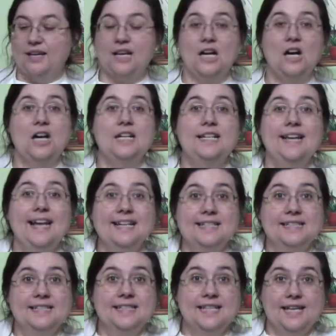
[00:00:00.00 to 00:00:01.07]
Our
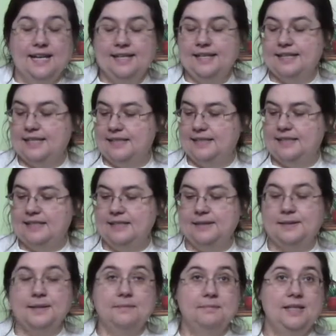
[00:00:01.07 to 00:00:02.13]
next thing, and this is
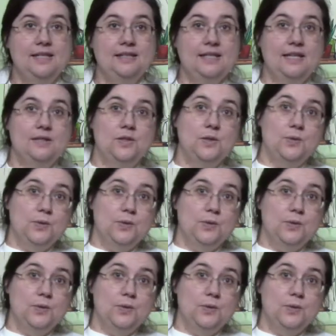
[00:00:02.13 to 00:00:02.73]
something they do